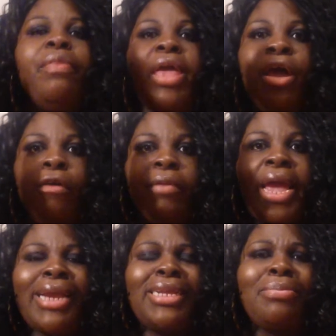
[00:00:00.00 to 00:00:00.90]
the elf
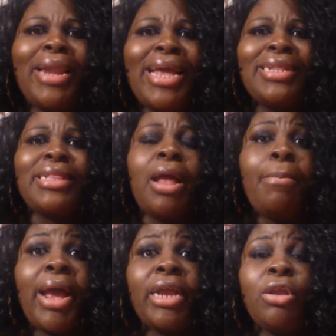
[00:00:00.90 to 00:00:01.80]
lashes, but I had to
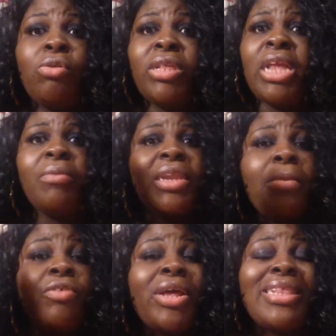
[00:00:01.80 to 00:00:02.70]
stop buying those because every
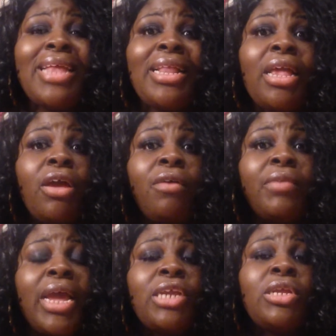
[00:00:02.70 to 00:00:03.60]
time I try to take the elf
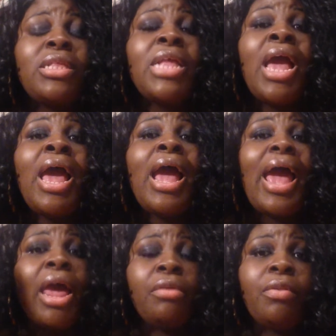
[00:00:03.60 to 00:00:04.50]
lashes
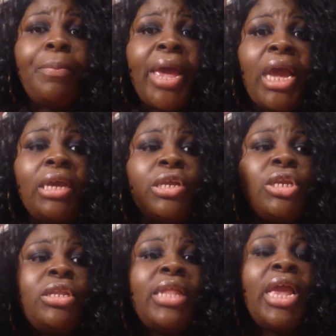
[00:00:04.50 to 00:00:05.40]
out of the
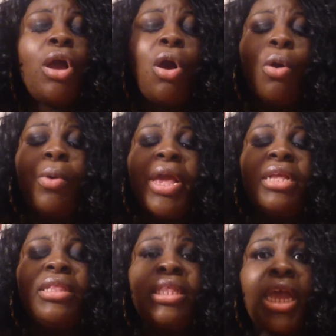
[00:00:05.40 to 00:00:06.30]
package, they
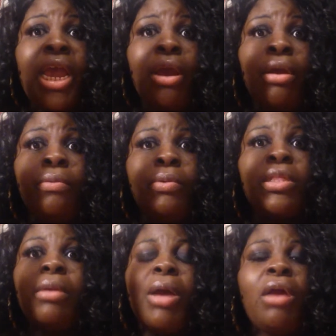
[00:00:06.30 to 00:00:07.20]
always tear for
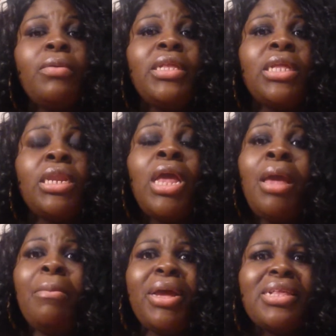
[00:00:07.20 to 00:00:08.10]
some odd reason,
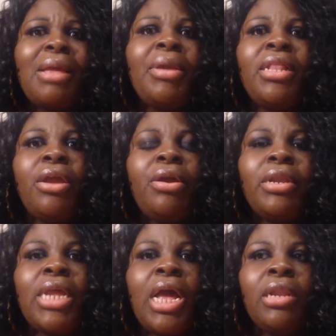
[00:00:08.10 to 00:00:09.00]
because I mean, they're
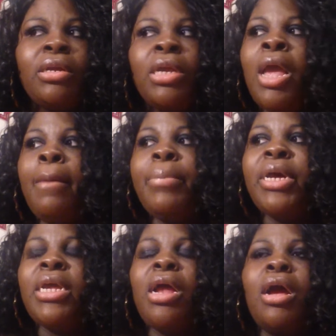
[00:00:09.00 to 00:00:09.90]
$1, but